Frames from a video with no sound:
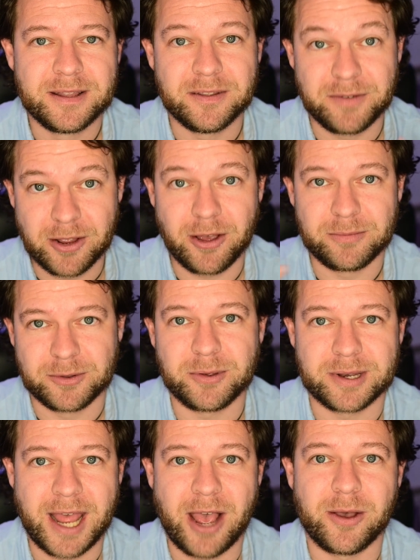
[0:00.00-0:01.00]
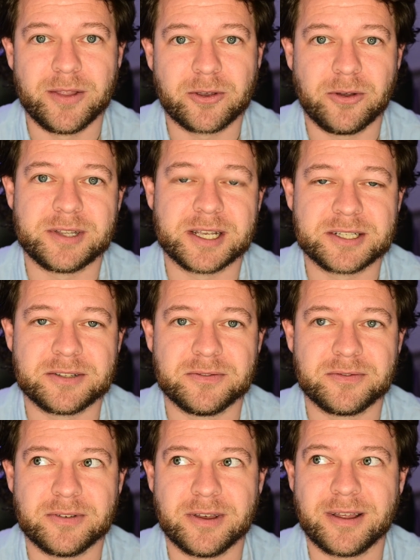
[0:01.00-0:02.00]
the video I'm doing now in the context
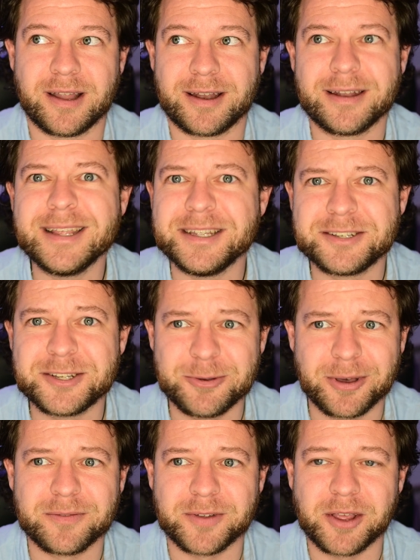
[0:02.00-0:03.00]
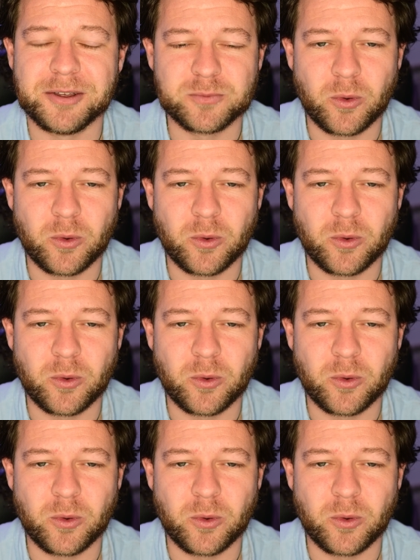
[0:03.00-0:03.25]
of at least two other videos.